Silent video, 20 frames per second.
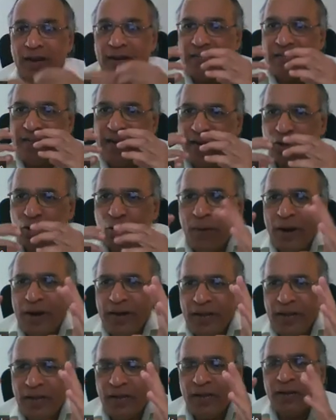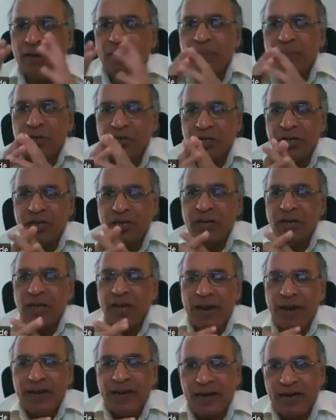It is automatic machine,
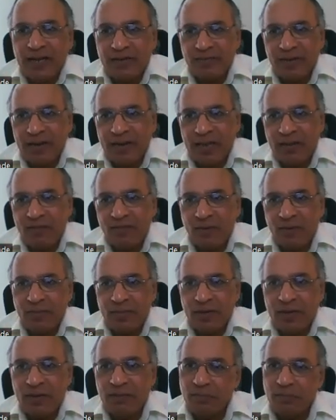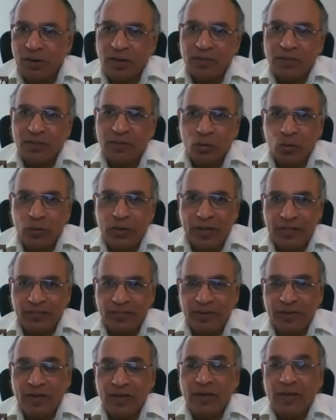and that is working from the birth to
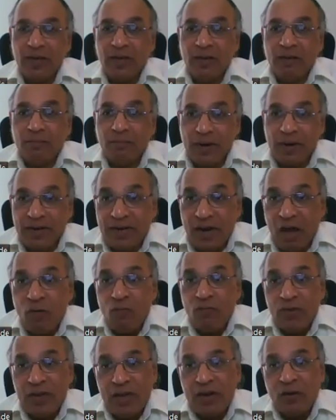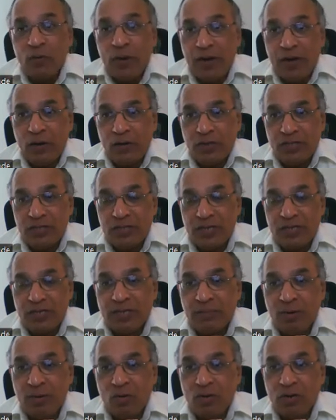death. But now we are going to discuss
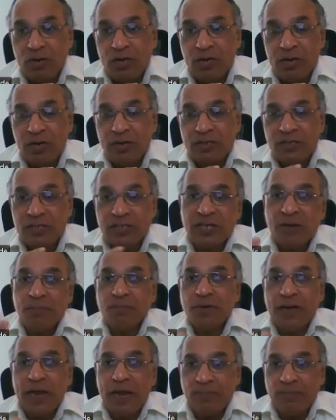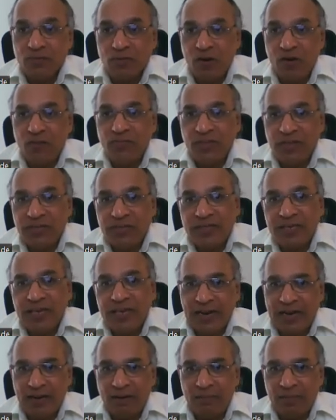about the subtypes of the
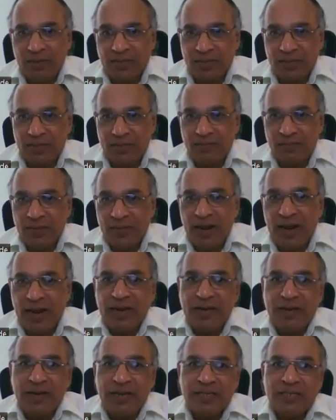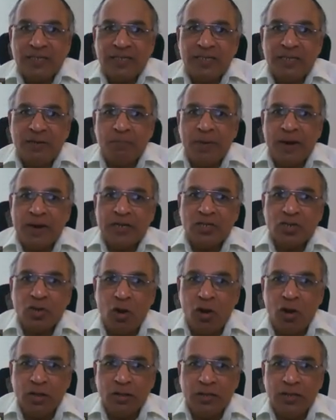skeletal muscle, and this depends
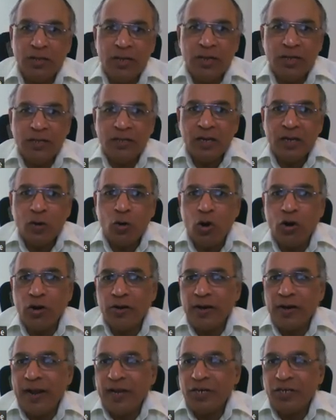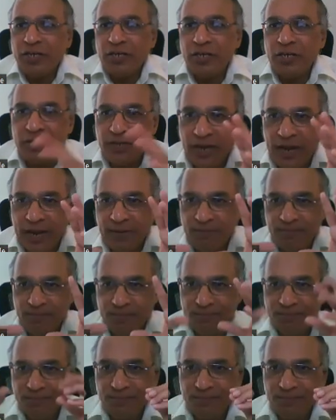on the contraction time.